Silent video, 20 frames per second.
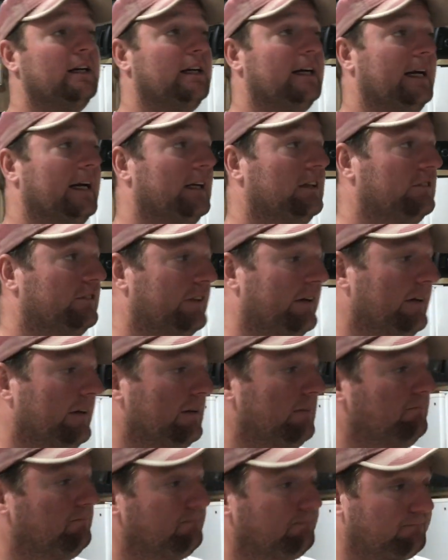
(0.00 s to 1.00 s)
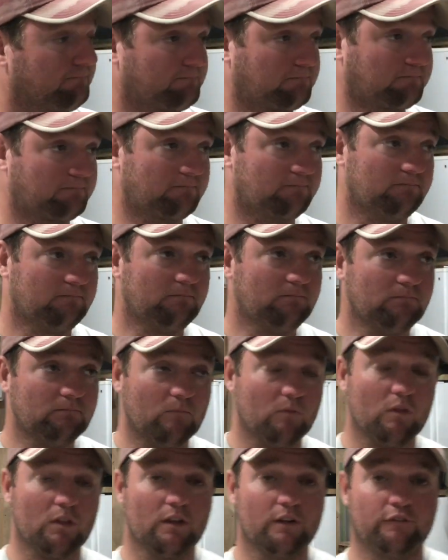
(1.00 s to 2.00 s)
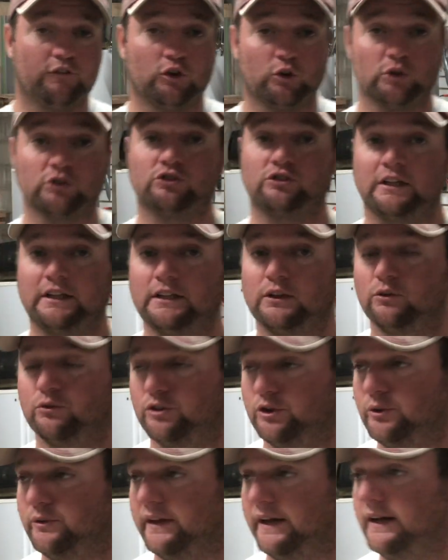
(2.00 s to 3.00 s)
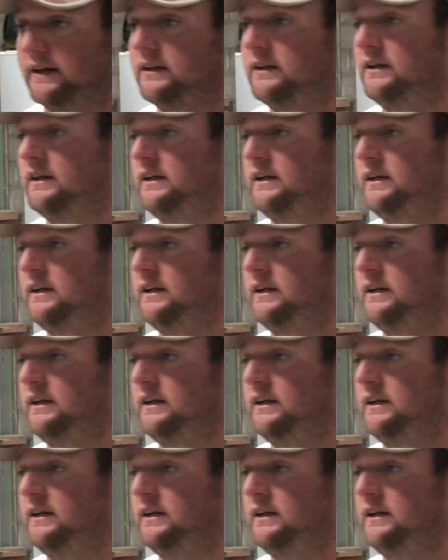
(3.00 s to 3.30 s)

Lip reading: And of course they don't do that.